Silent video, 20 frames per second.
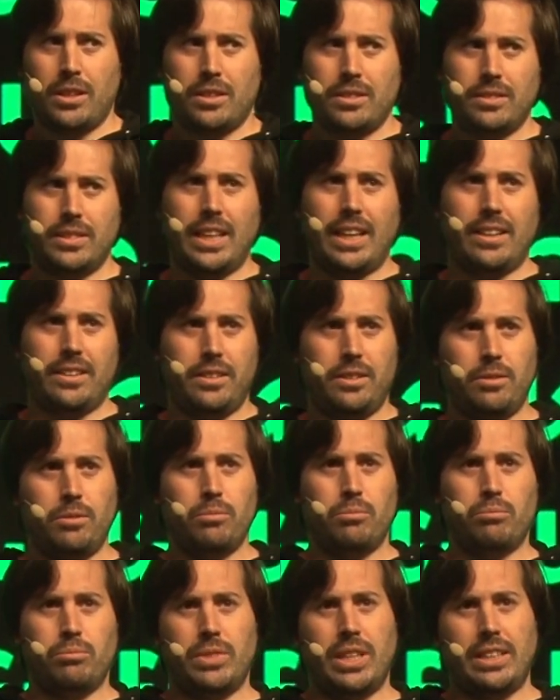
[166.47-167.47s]
then
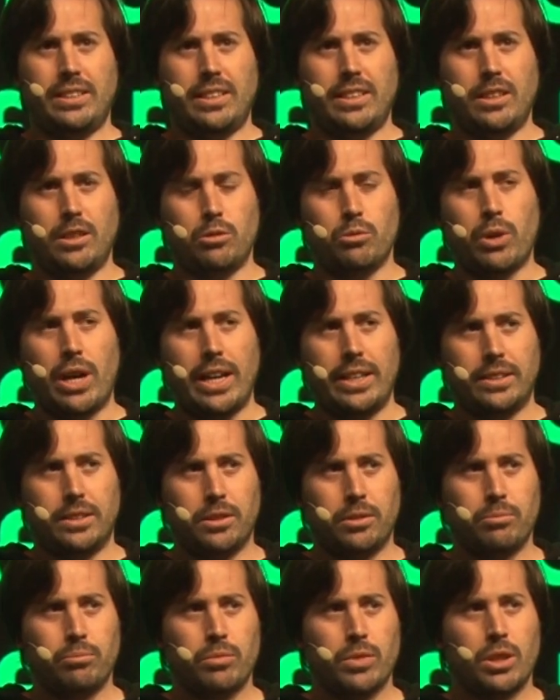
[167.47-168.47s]
they did it right?
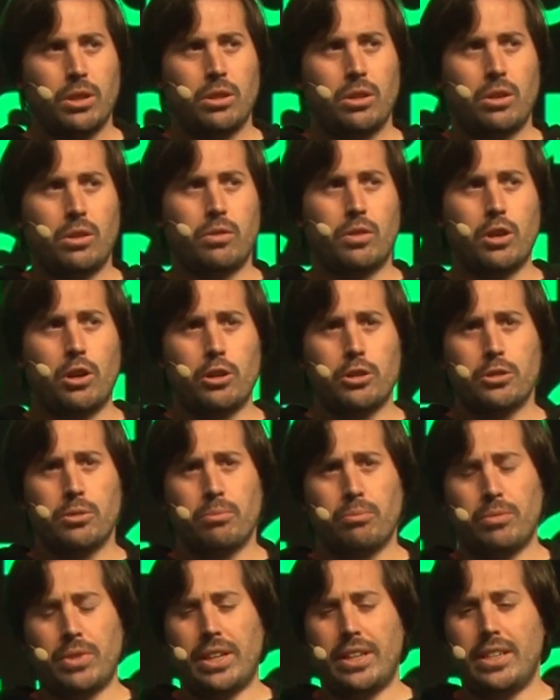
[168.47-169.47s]
Of course,
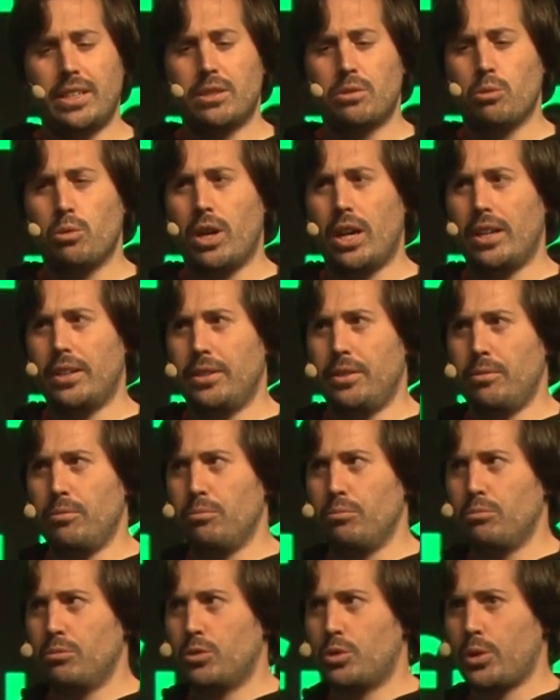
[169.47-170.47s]
there is one
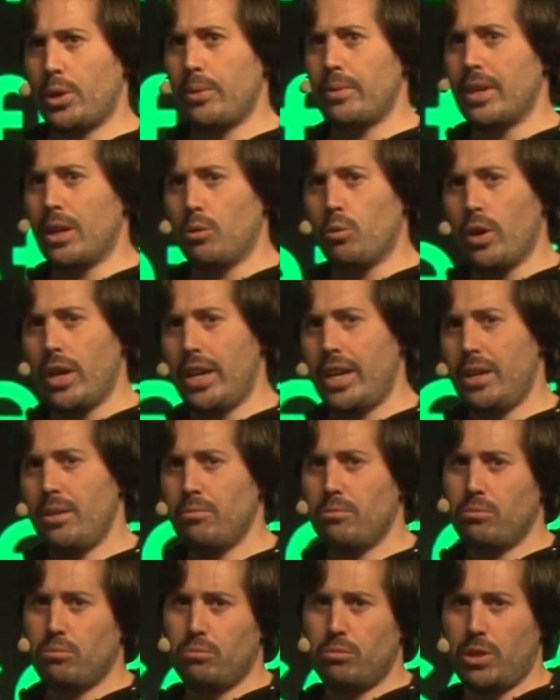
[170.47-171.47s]
trivial way
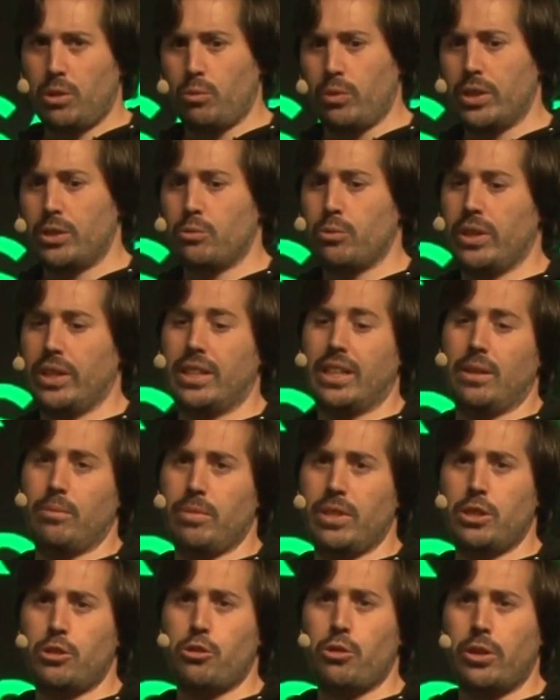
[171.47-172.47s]
in which we can
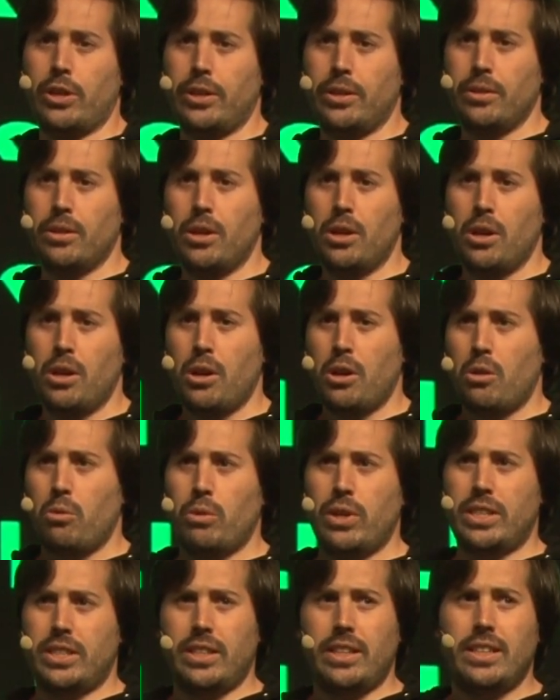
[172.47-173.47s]
be sure,
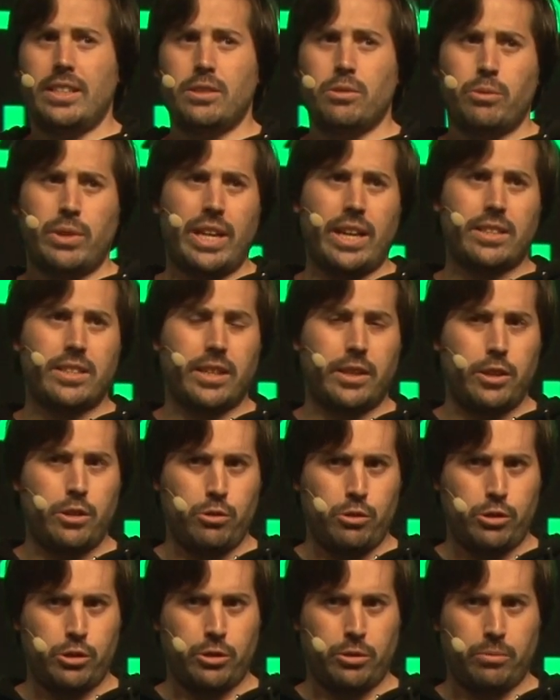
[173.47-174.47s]
which is
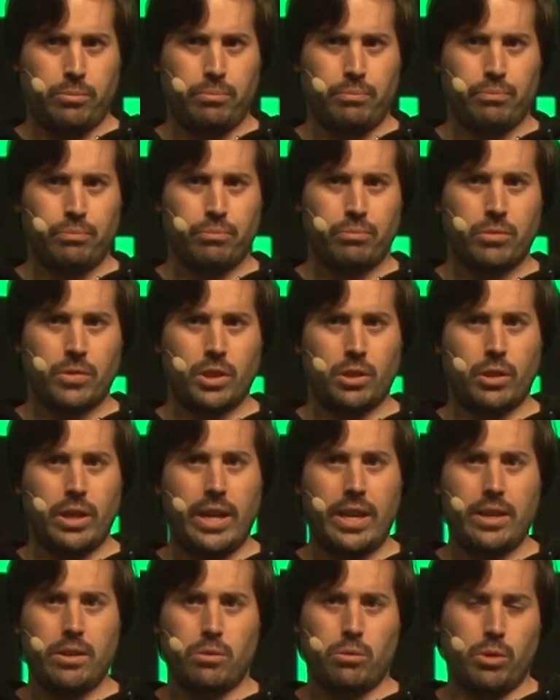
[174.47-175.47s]
re-execution.
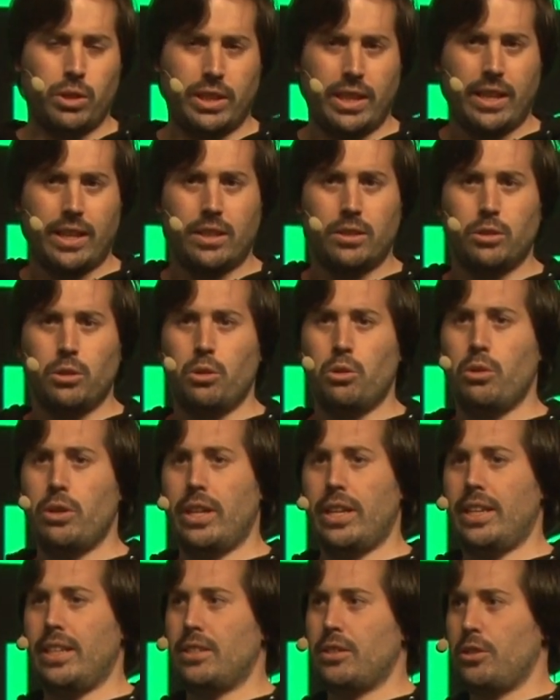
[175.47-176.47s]
Okay, what I can do
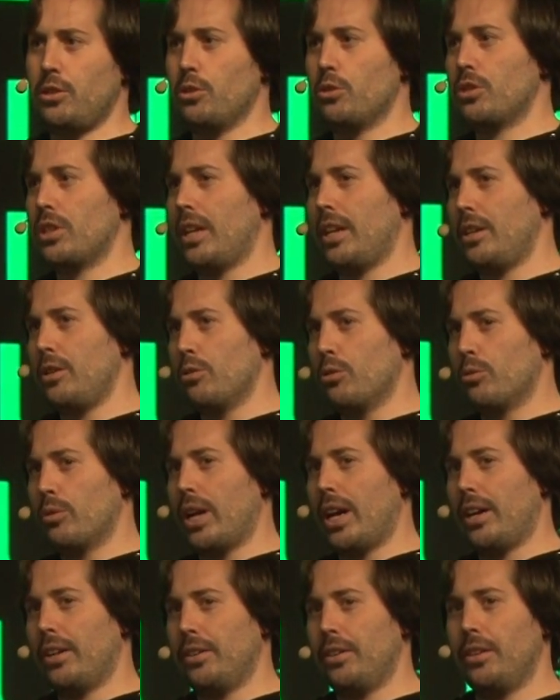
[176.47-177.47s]
is you say you
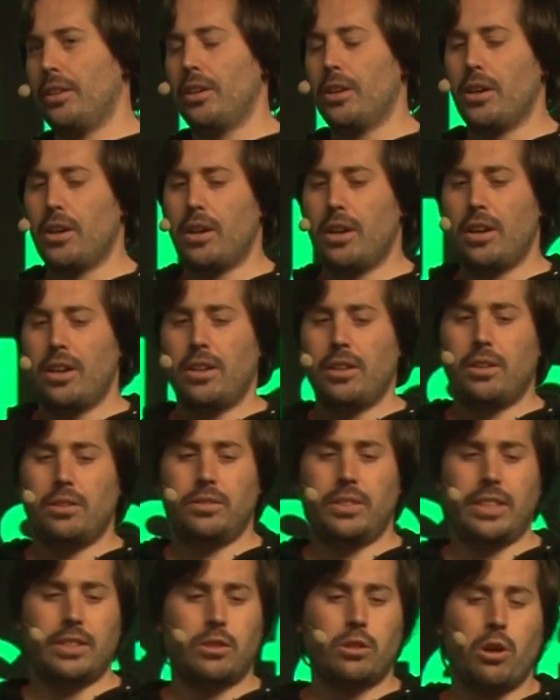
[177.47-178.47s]
ran
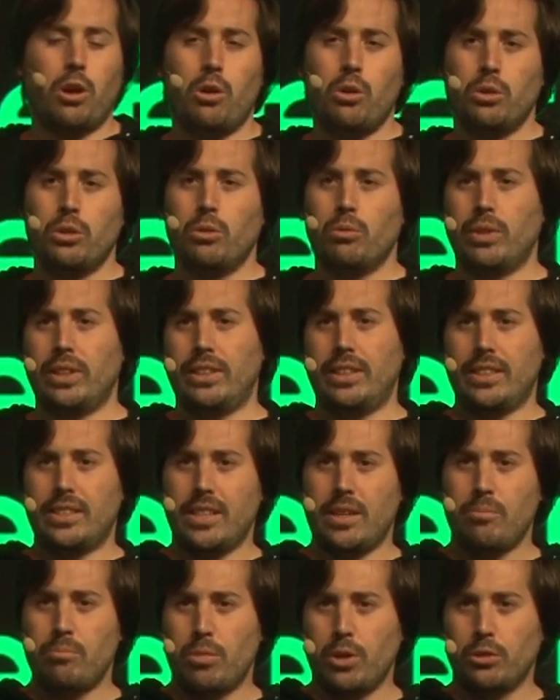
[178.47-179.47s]
this code with these
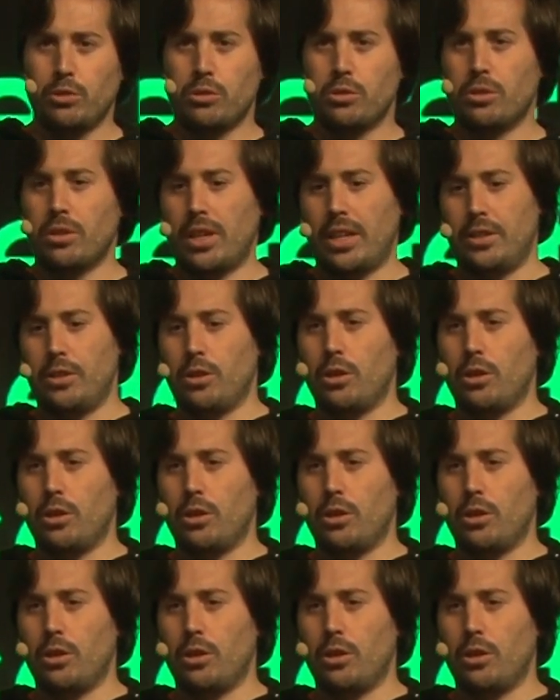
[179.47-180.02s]
inputs and you